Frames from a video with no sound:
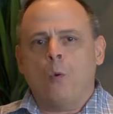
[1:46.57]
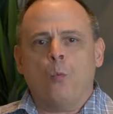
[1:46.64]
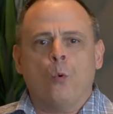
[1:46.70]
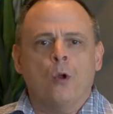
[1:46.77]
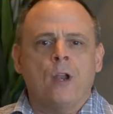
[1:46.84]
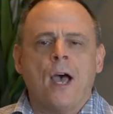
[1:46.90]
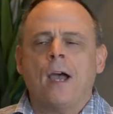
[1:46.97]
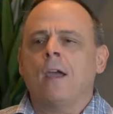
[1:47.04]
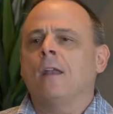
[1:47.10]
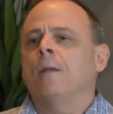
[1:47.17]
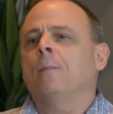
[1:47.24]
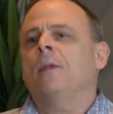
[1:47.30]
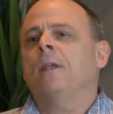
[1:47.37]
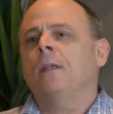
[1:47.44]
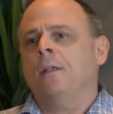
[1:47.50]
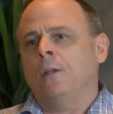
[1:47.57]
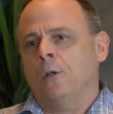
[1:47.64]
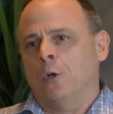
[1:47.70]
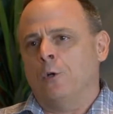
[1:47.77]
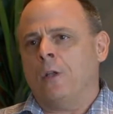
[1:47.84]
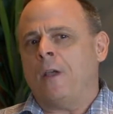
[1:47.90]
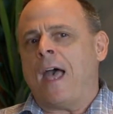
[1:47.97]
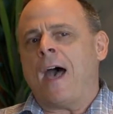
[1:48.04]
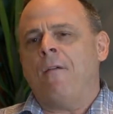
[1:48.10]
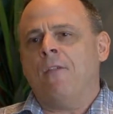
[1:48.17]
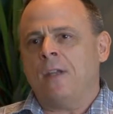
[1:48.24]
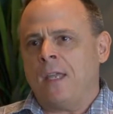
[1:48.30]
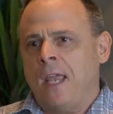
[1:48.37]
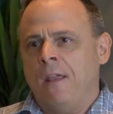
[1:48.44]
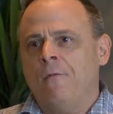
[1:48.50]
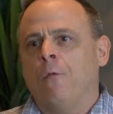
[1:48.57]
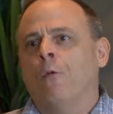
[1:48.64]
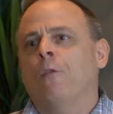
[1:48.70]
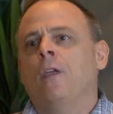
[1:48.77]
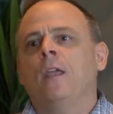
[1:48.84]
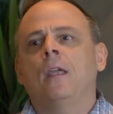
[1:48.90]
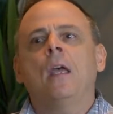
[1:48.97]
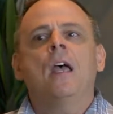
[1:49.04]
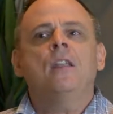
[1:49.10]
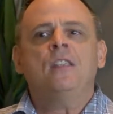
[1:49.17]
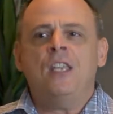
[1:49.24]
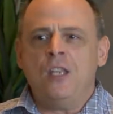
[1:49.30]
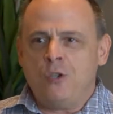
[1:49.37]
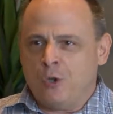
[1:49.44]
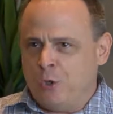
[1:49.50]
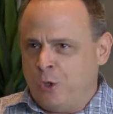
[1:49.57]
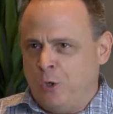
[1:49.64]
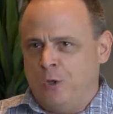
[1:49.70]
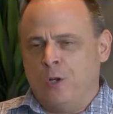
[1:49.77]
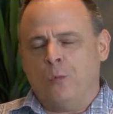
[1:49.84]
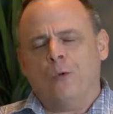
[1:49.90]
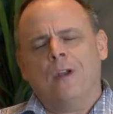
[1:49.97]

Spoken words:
We're not going to be here to advocate for the teachers union.